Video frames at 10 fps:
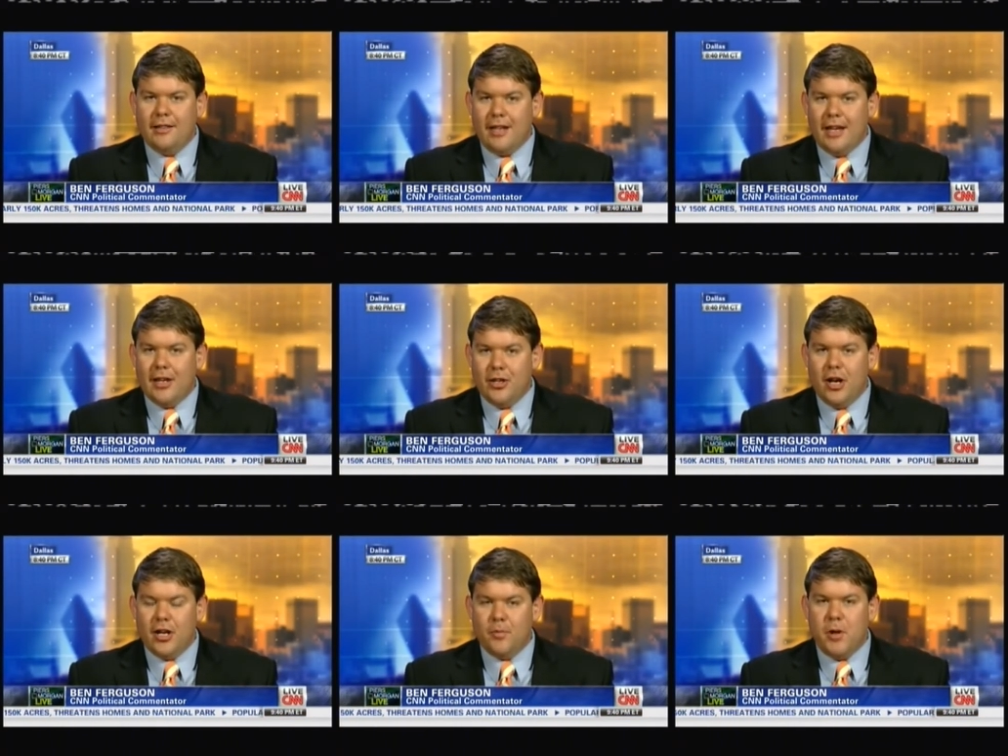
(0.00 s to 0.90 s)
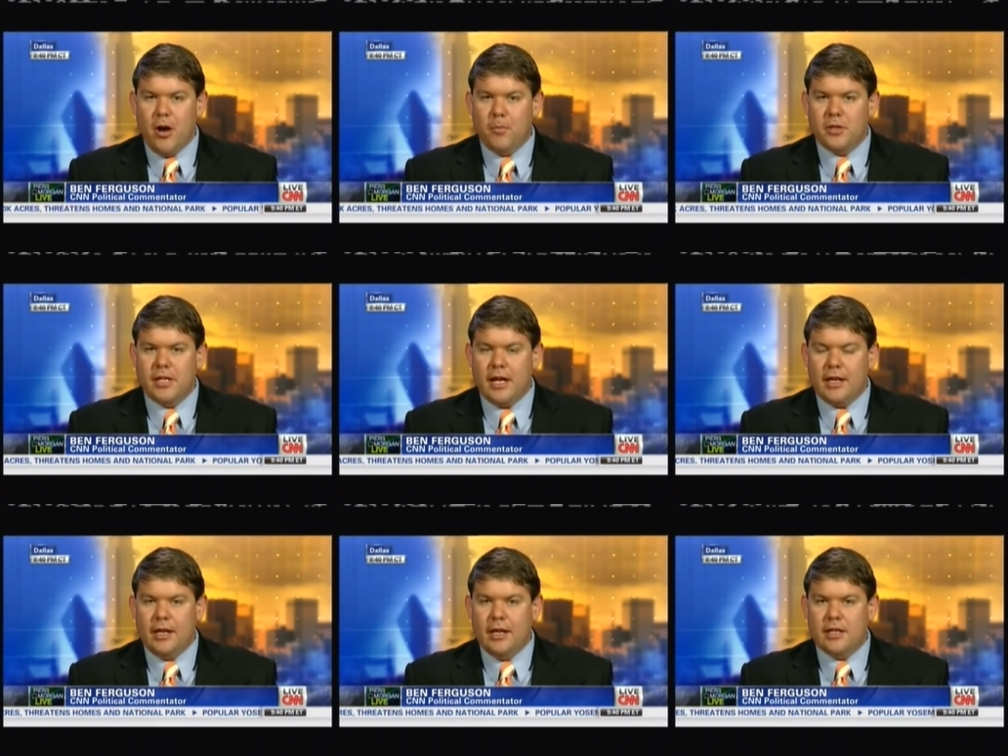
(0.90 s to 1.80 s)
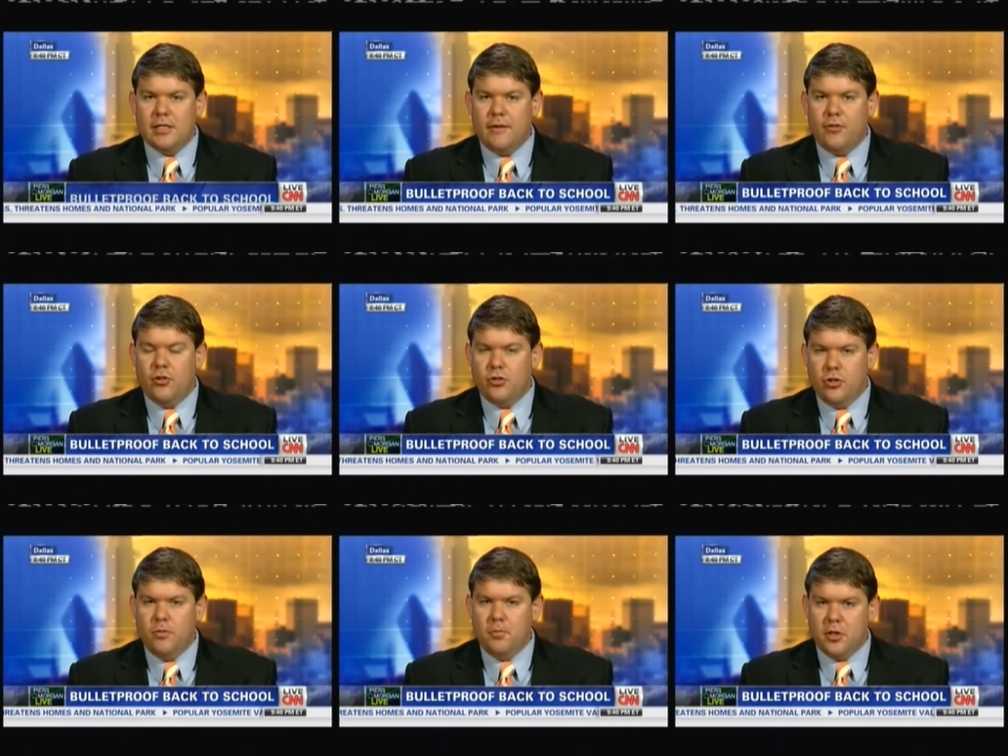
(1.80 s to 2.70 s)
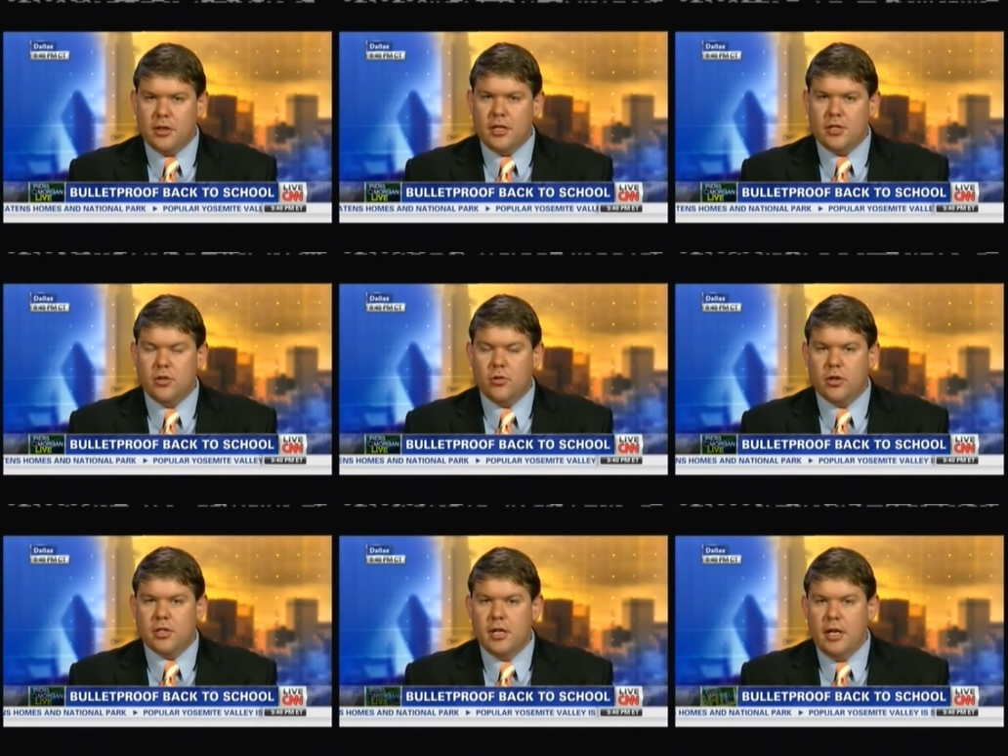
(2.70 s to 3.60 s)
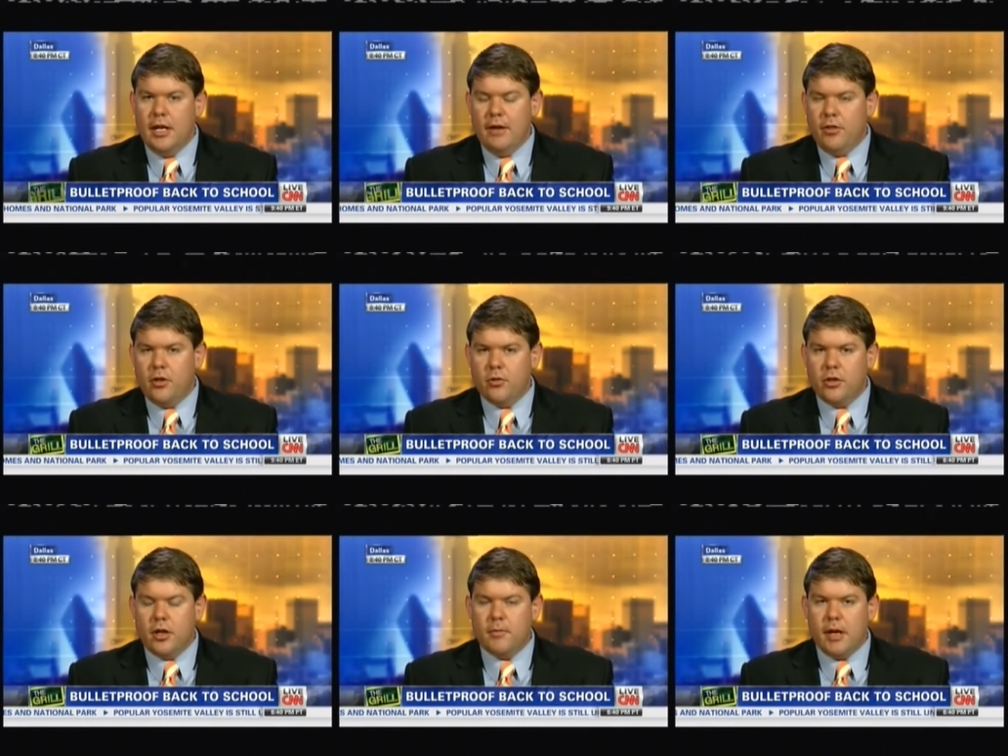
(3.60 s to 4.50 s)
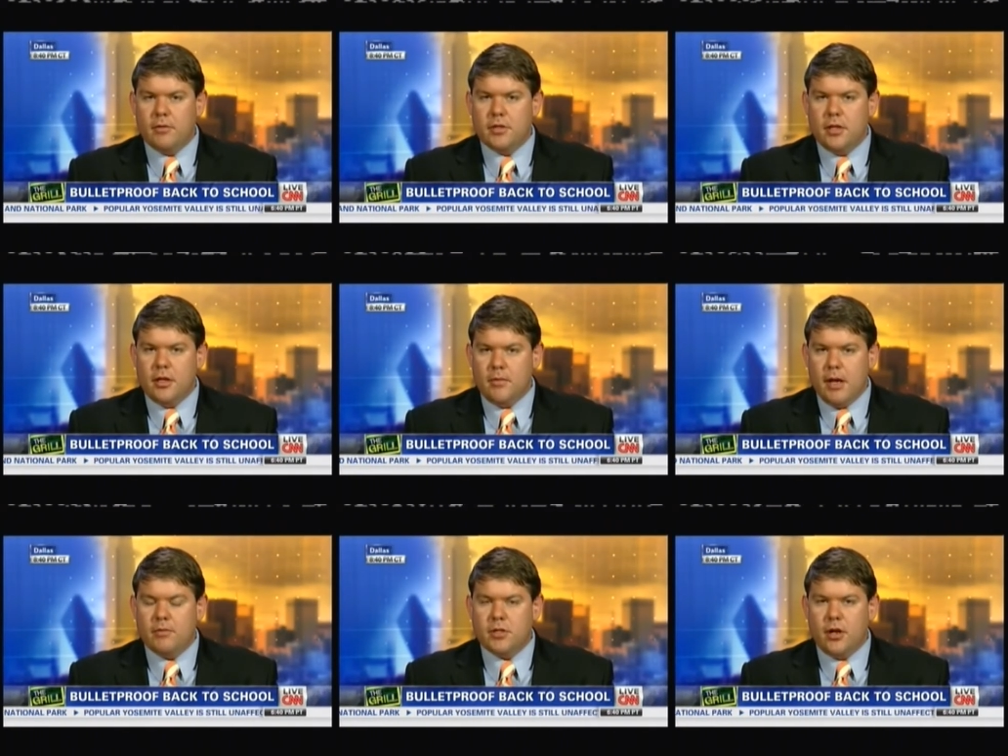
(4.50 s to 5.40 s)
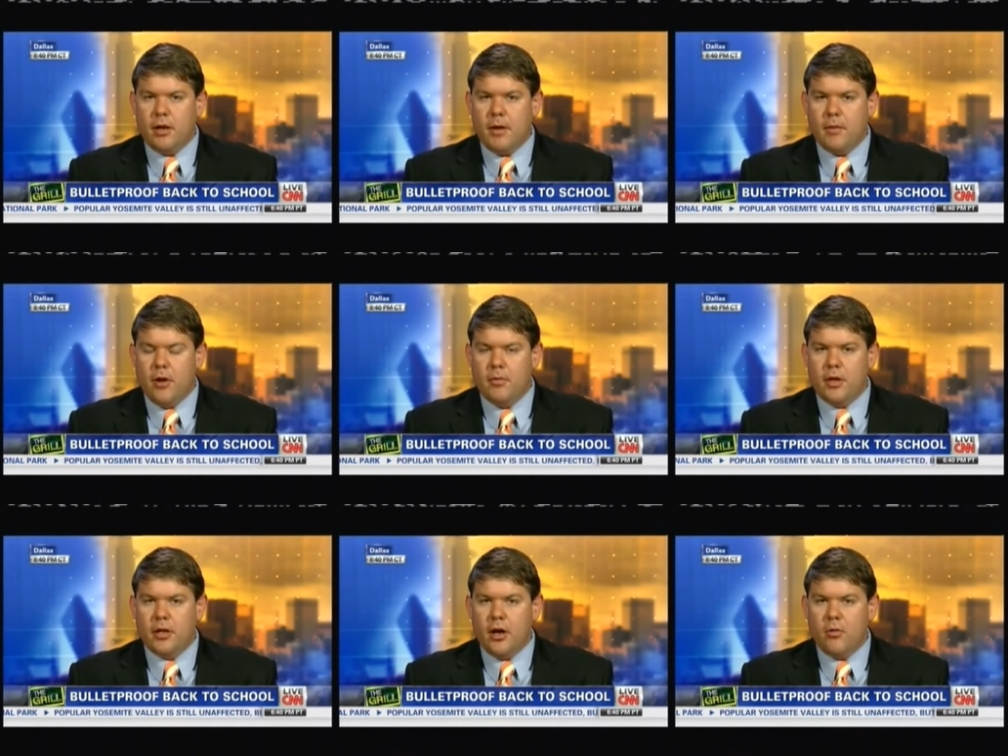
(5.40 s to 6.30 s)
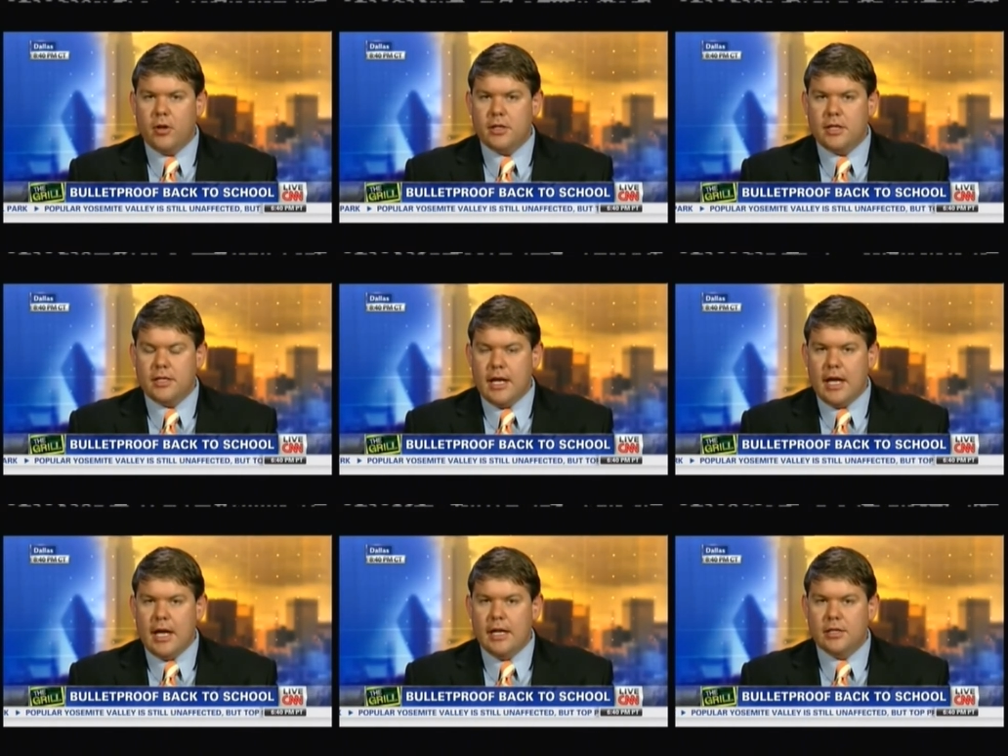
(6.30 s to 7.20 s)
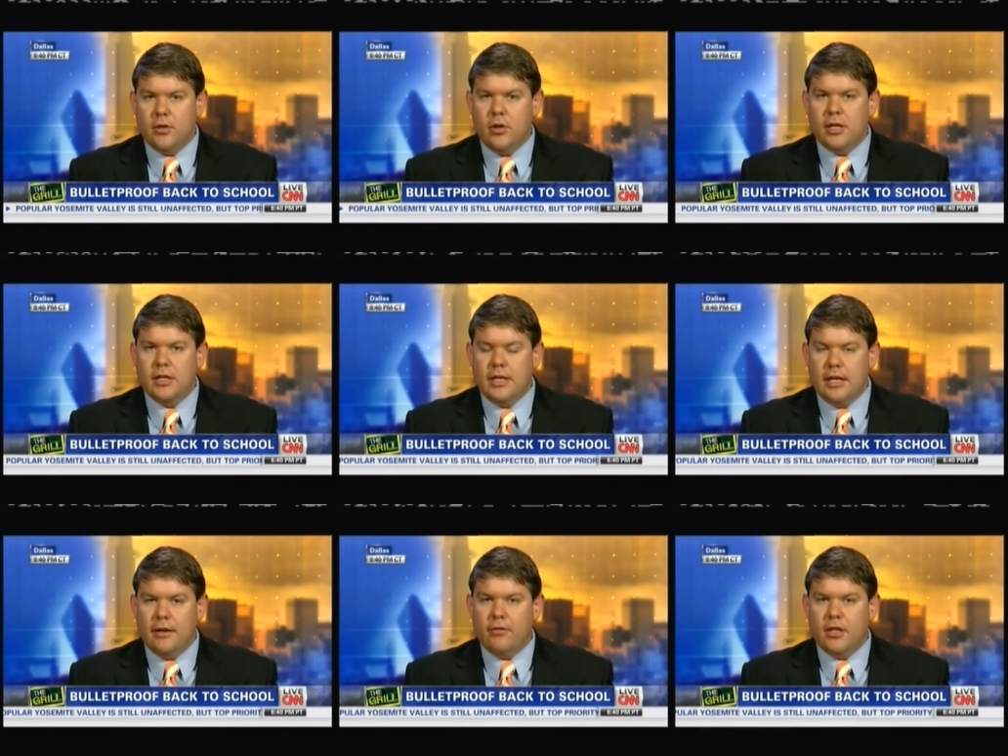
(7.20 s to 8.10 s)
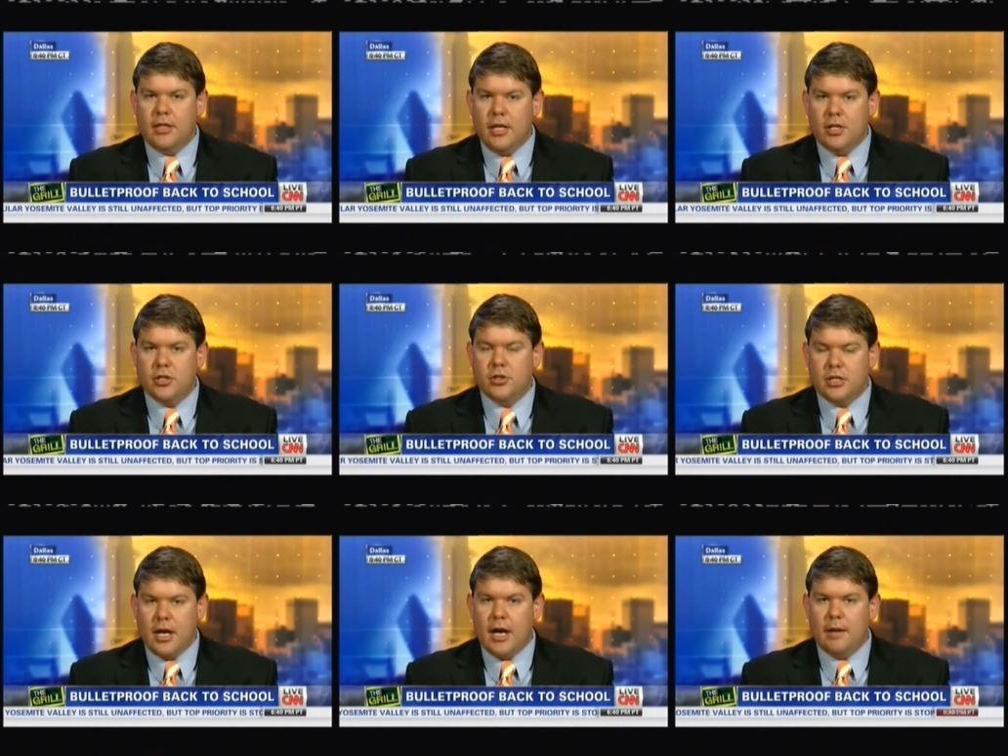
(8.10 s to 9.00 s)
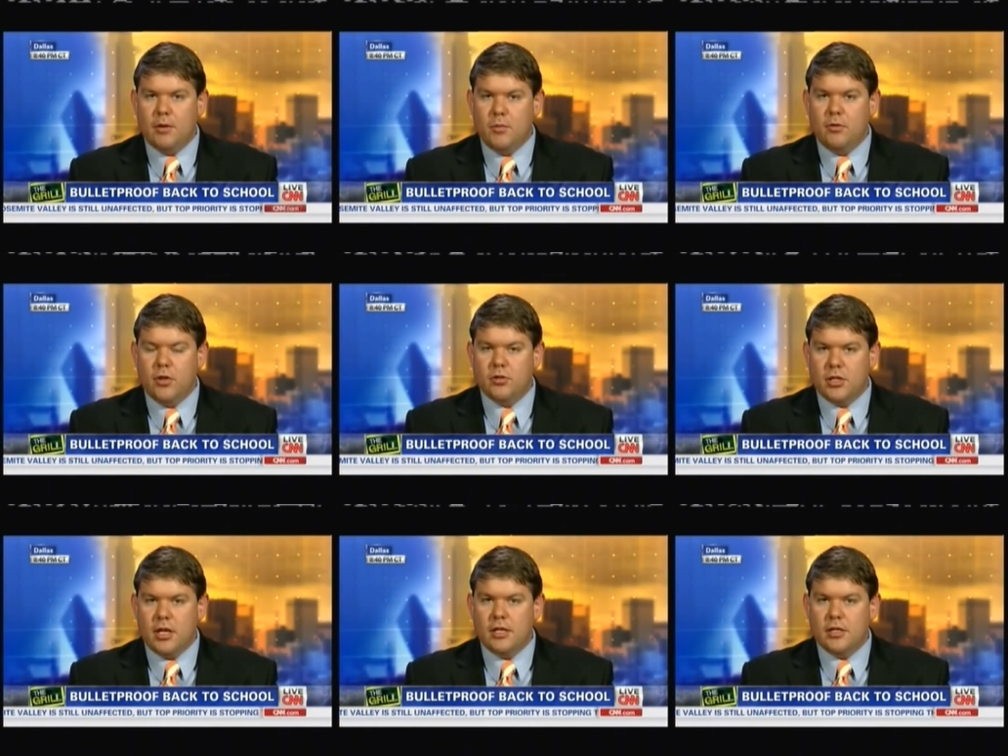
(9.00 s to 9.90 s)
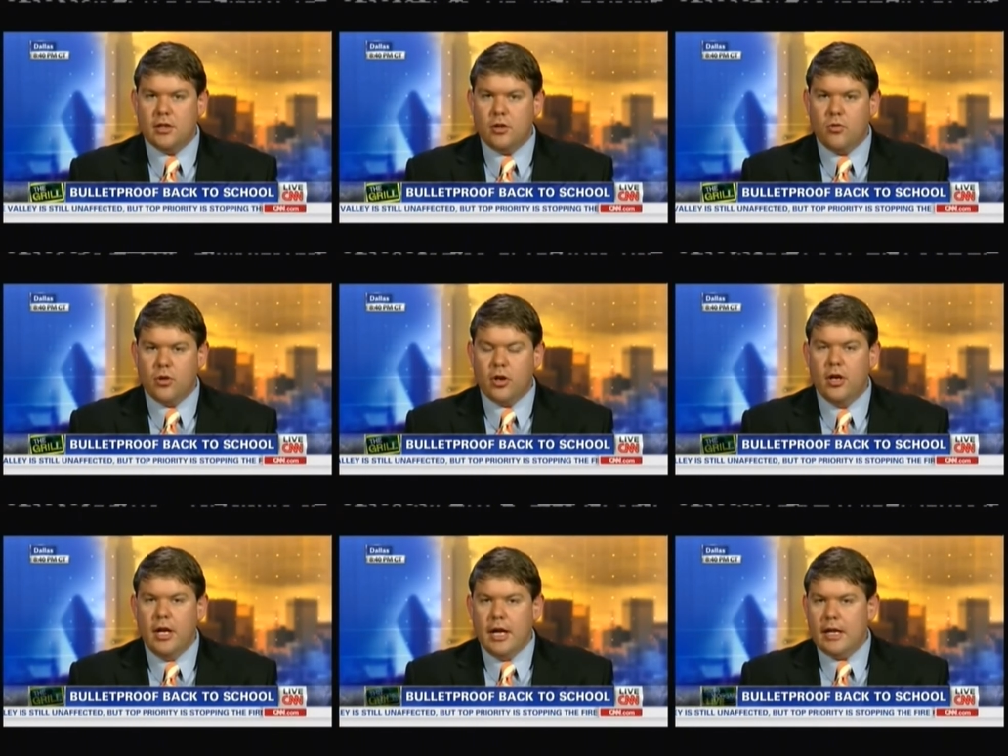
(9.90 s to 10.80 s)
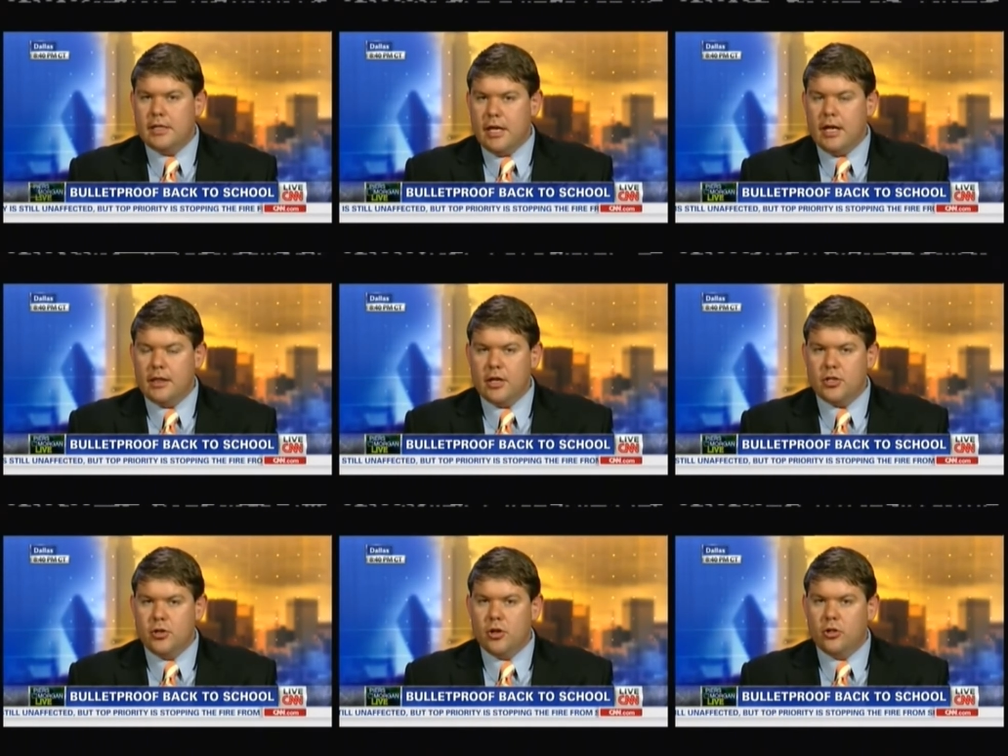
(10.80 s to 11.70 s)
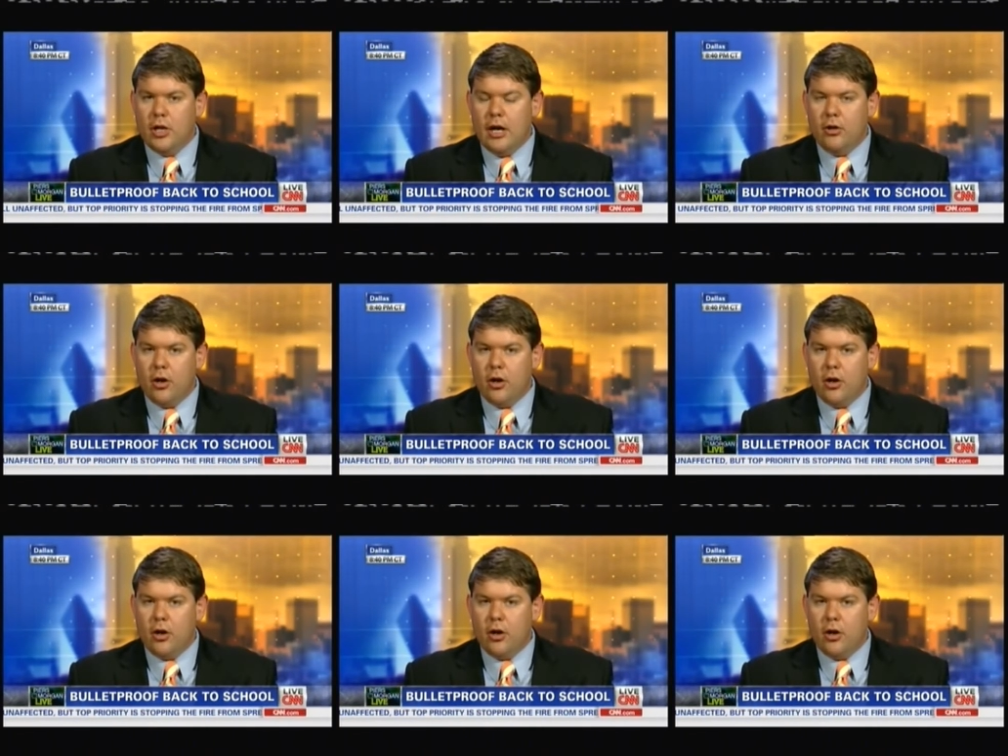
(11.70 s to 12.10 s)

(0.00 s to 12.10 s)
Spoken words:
take a gun to help protect kids. If you do put these doors, even the door the man was talking about a moment ago, where he says, hey, it's going to give the teacher time to move those kids into a corner and take that shooter a lot